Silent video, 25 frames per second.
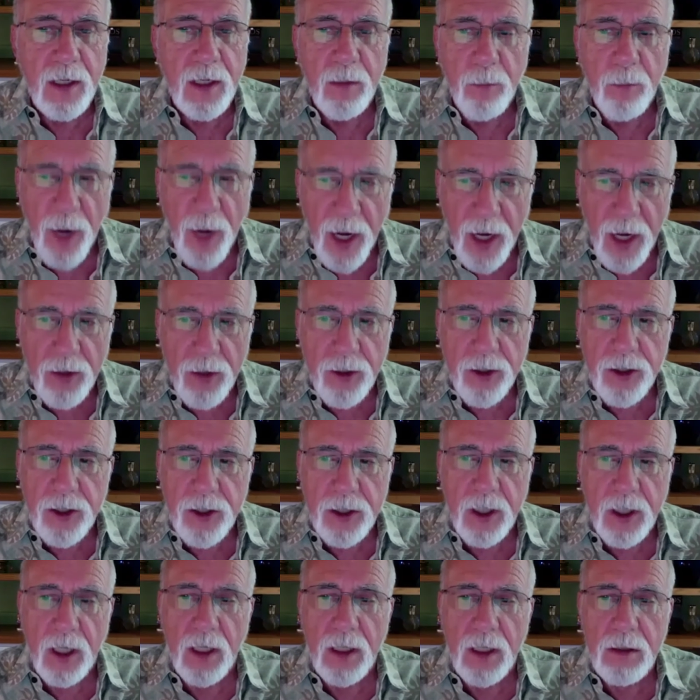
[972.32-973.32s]
My other
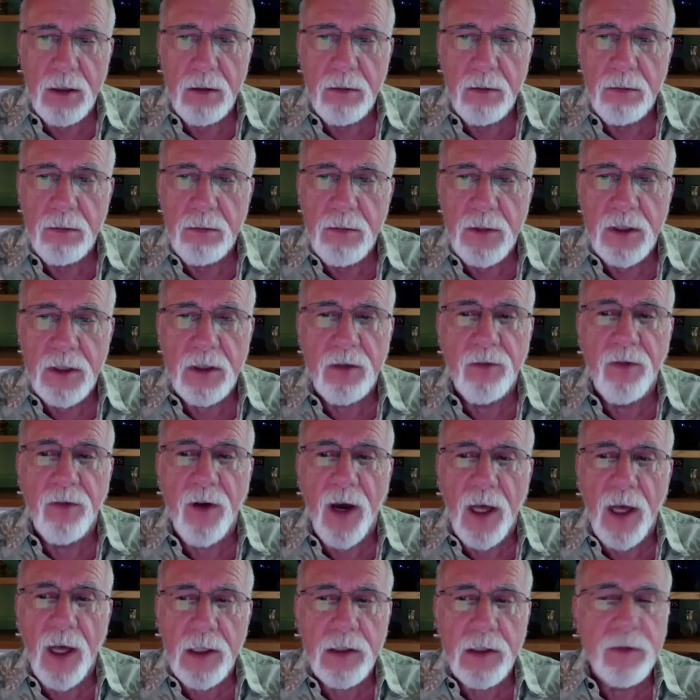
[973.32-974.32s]
son is the
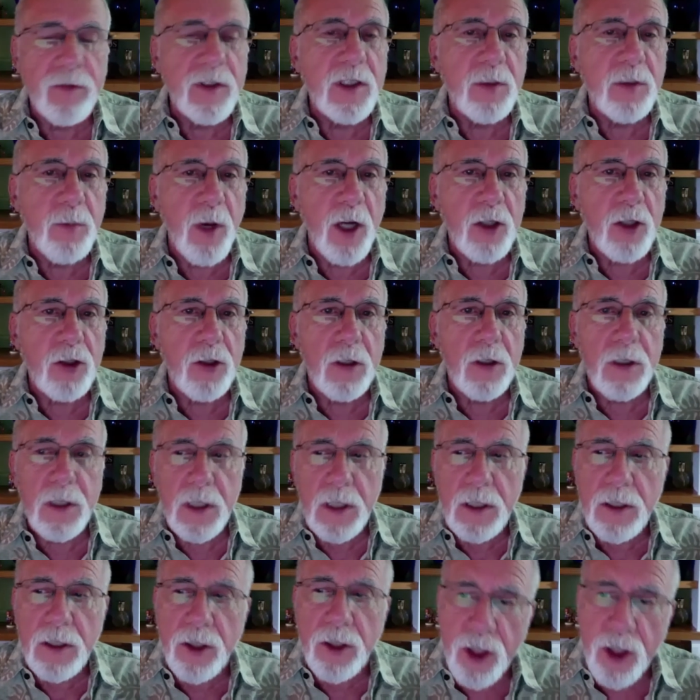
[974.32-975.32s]
father of a special
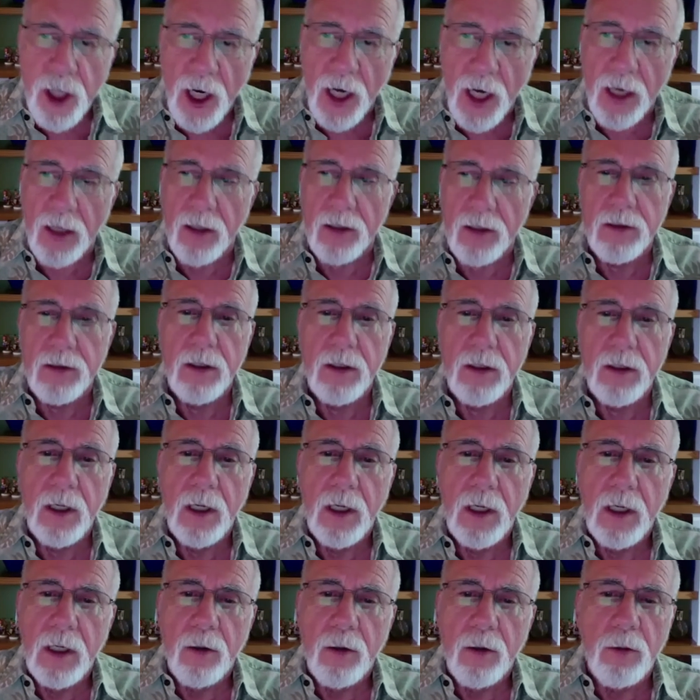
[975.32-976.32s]
needs child,
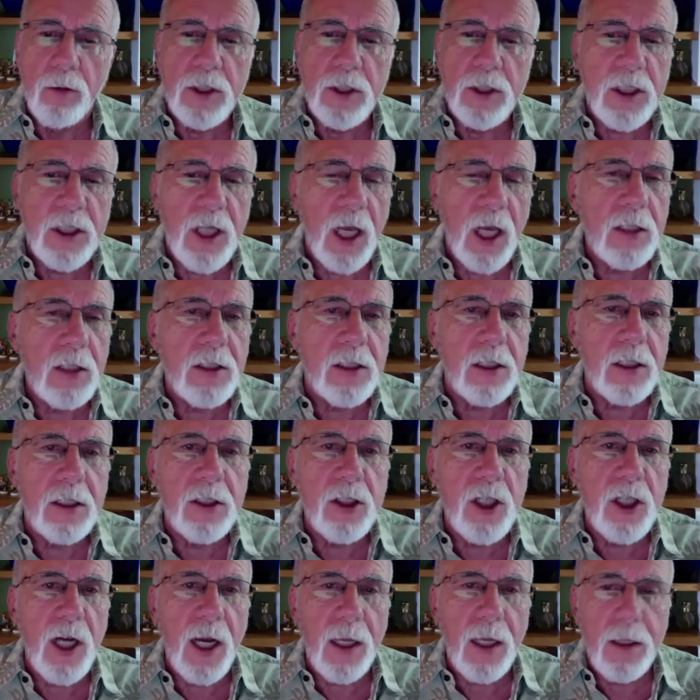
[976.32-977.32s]
which takes a
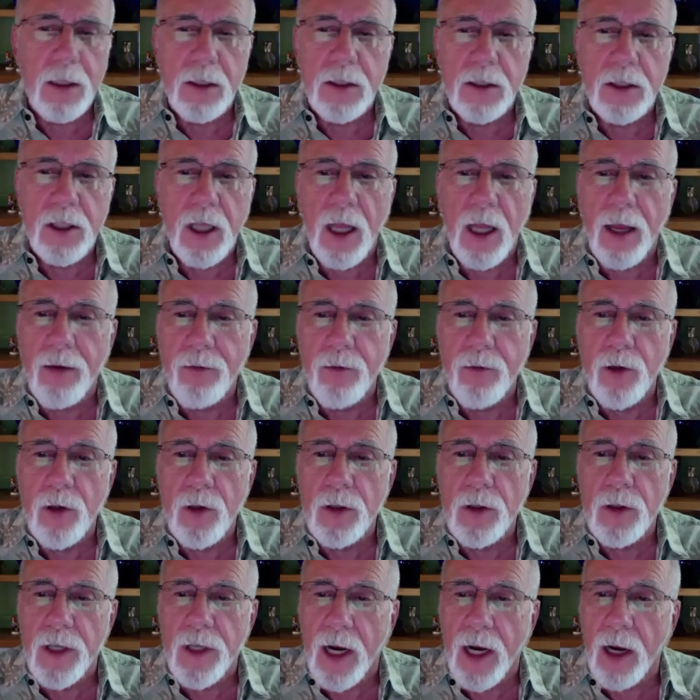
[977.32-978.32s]
challenge
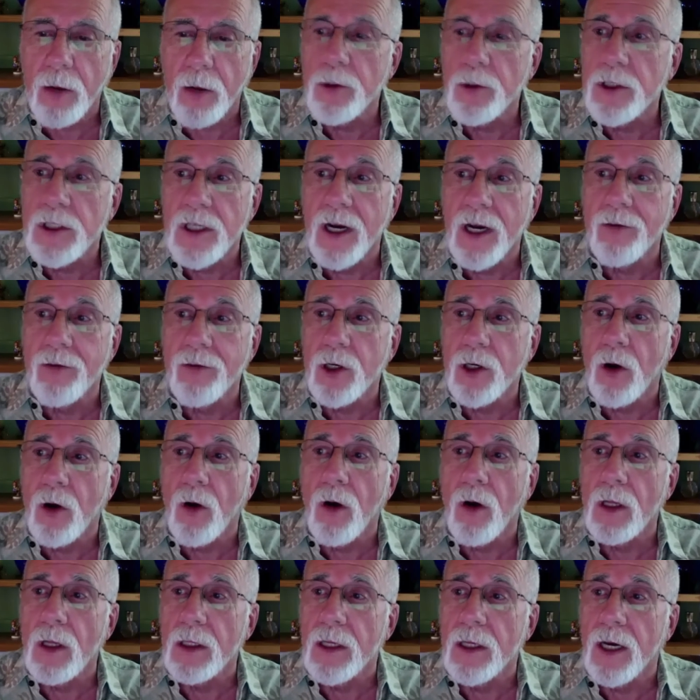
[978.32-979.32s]
level that I was never
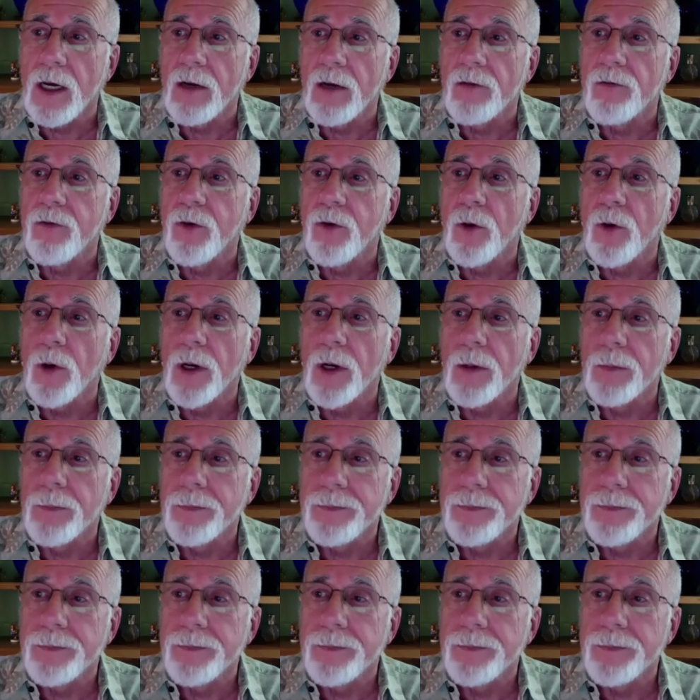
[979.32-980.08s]
called on for.